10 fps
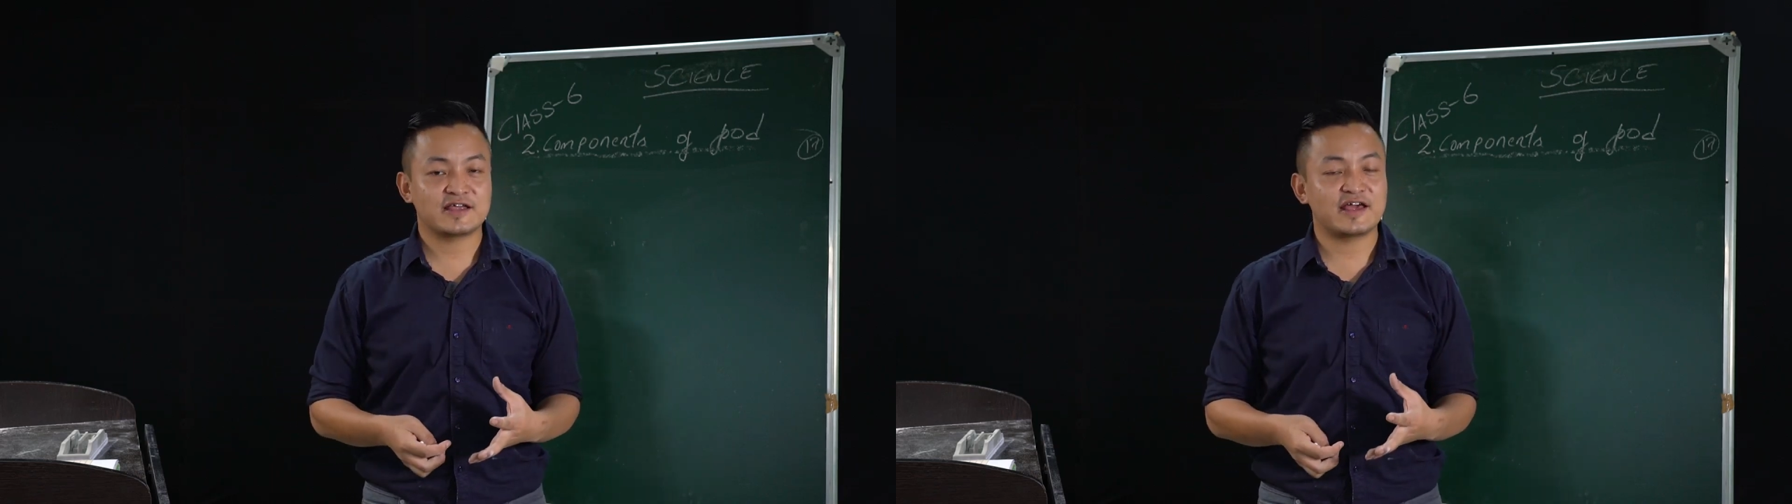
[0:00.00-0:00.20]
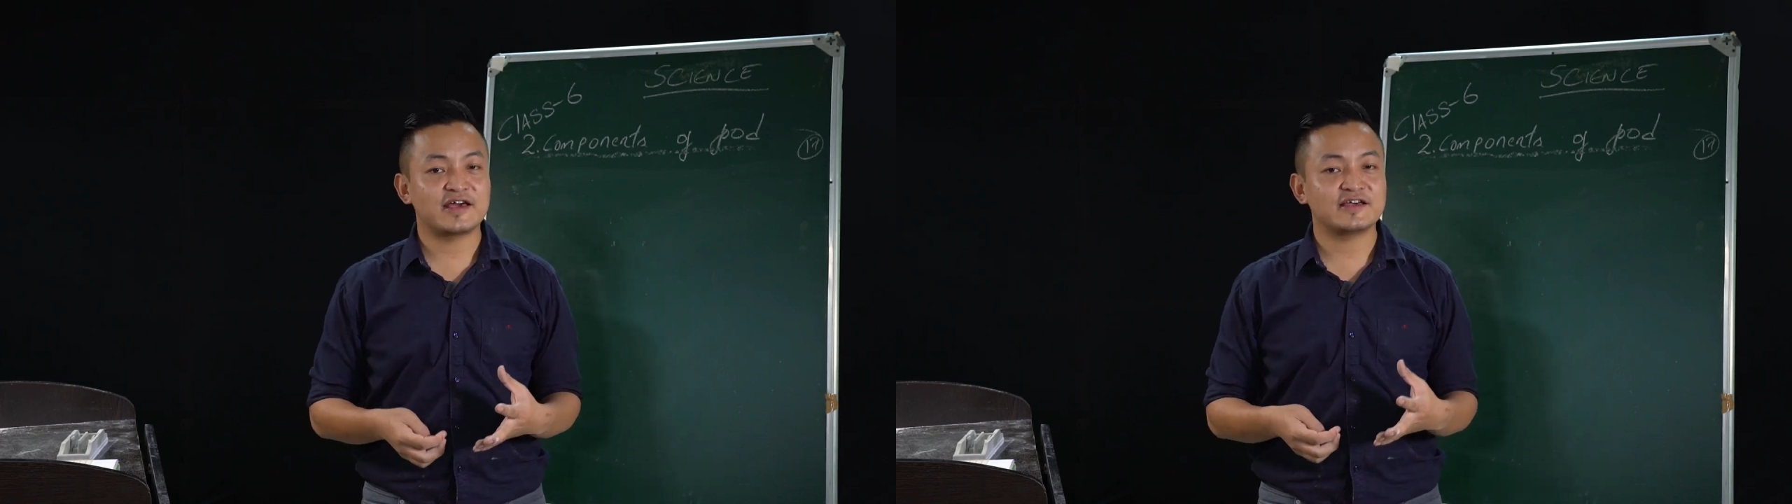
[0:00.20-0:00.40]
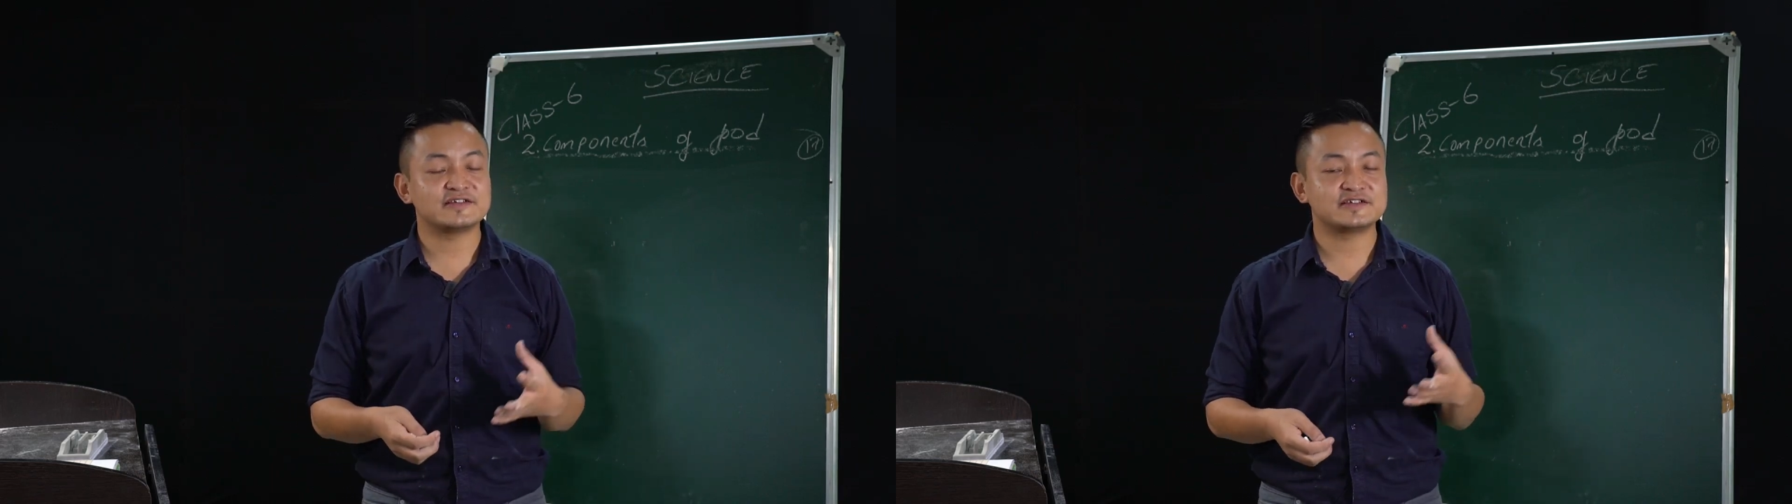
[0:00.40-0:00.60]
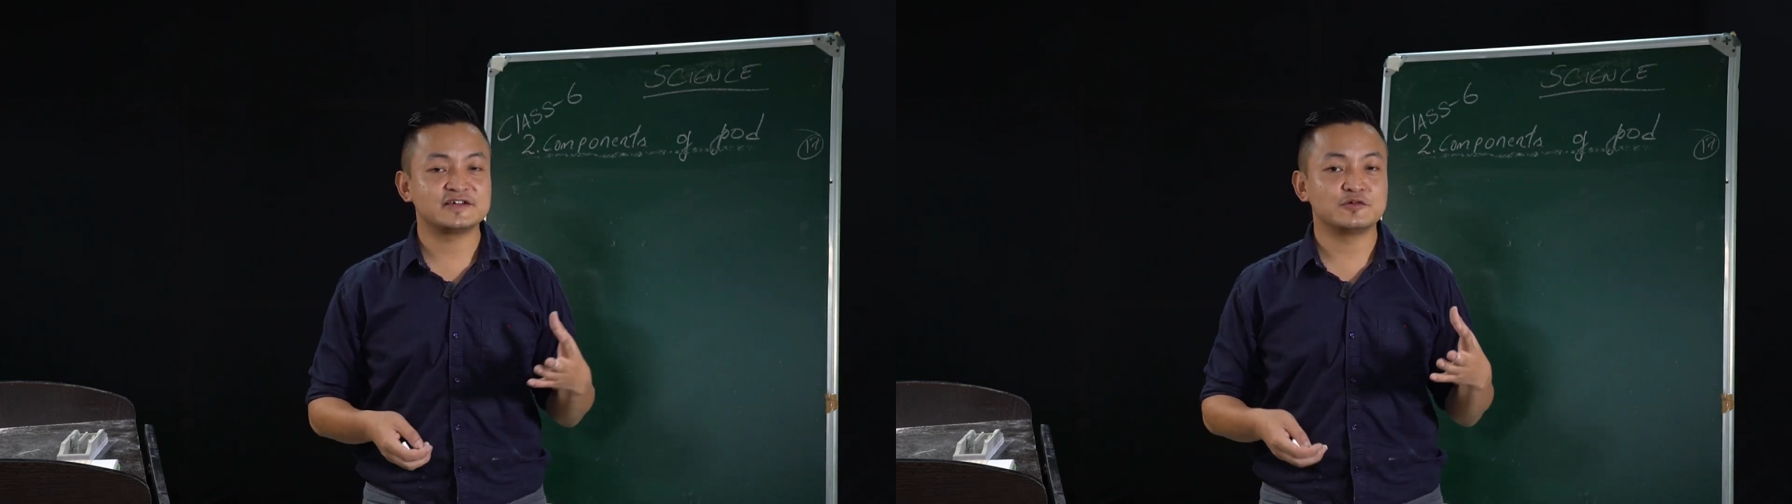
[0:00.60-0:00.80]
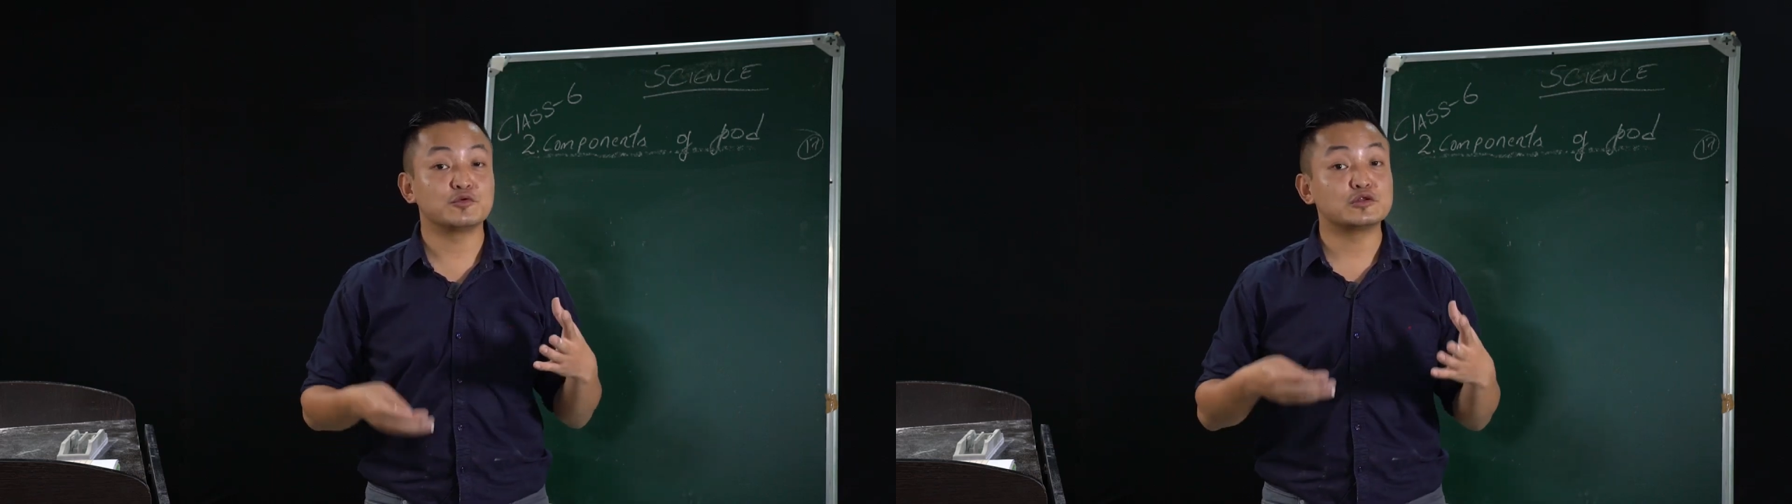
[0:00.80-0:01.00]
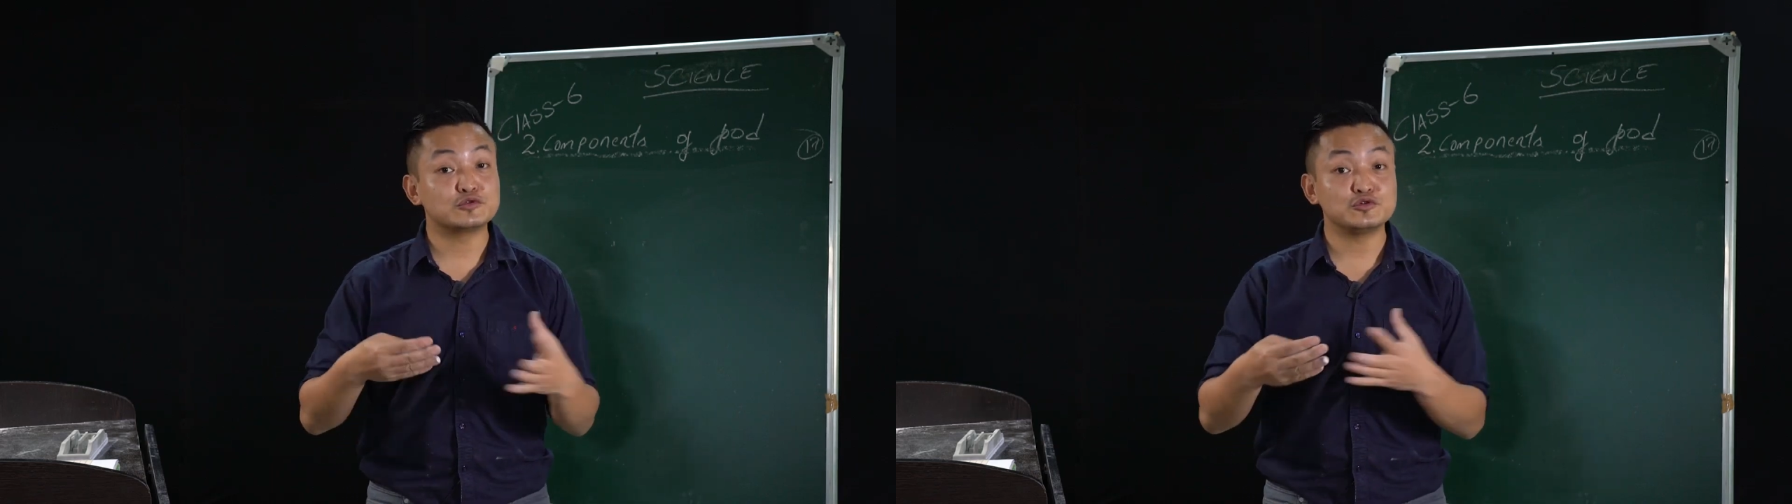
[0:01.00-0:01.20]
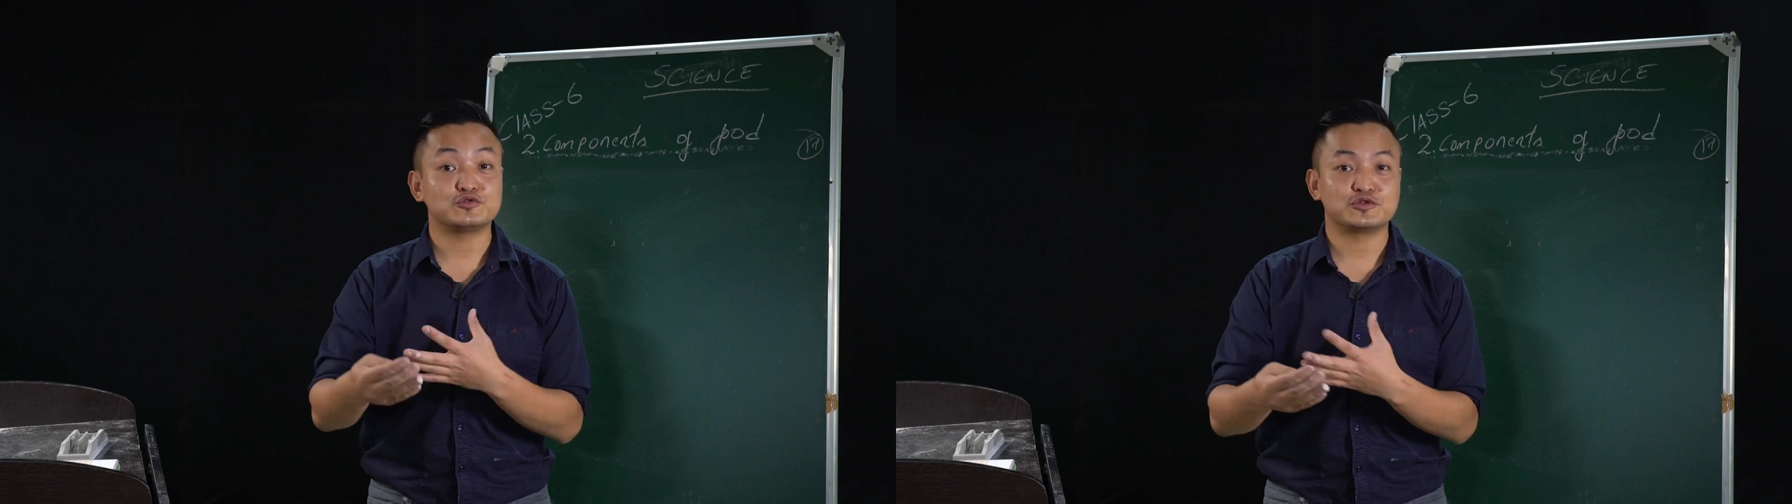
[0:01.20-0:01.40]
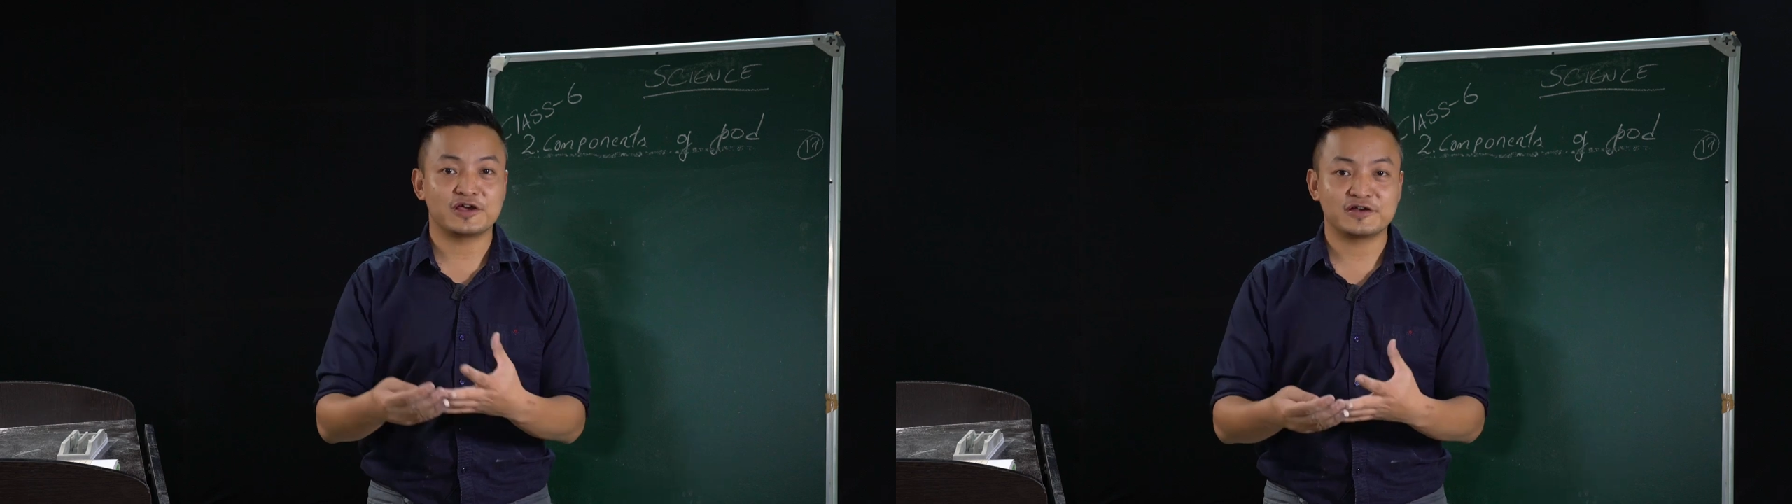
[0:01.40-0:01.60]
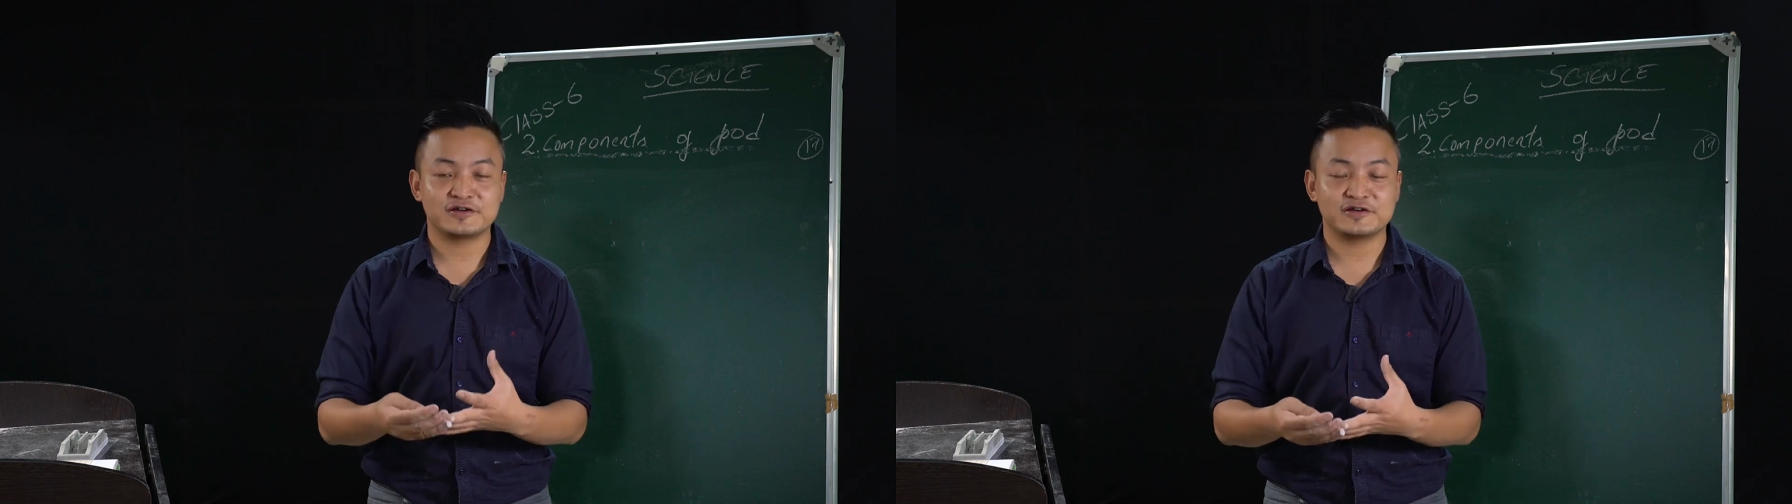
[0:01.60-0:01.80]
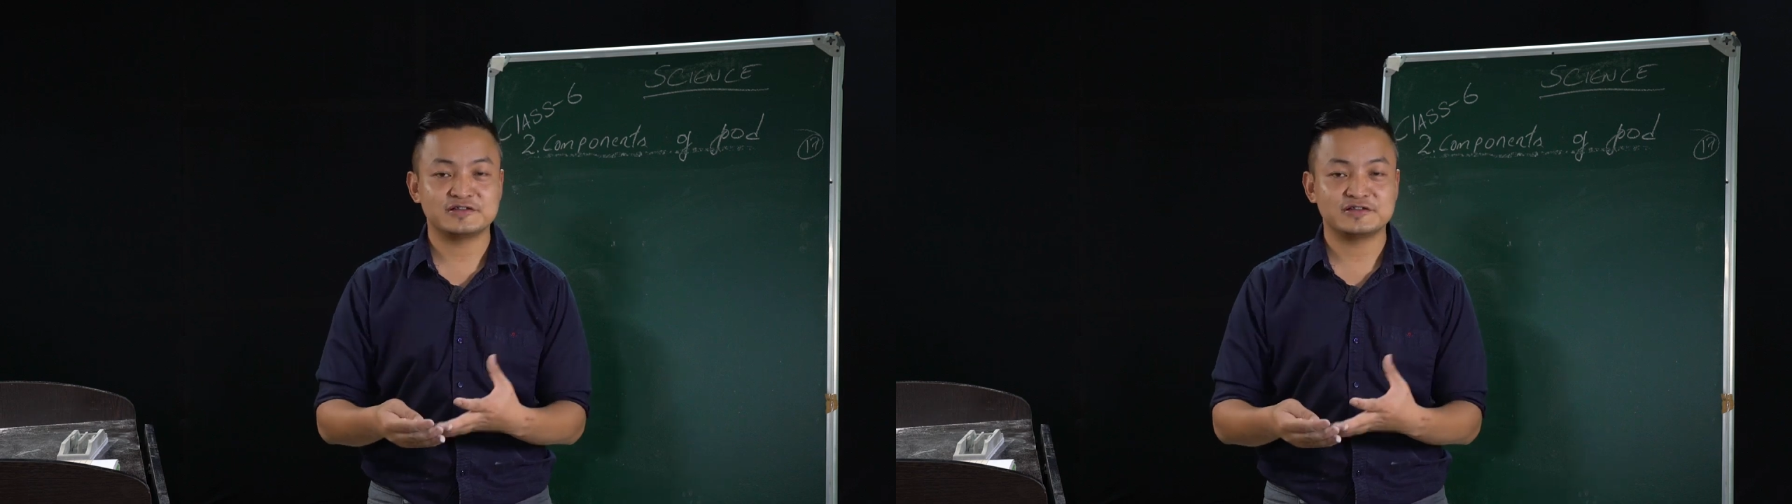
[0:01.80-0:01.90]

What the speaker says: and we'll do together.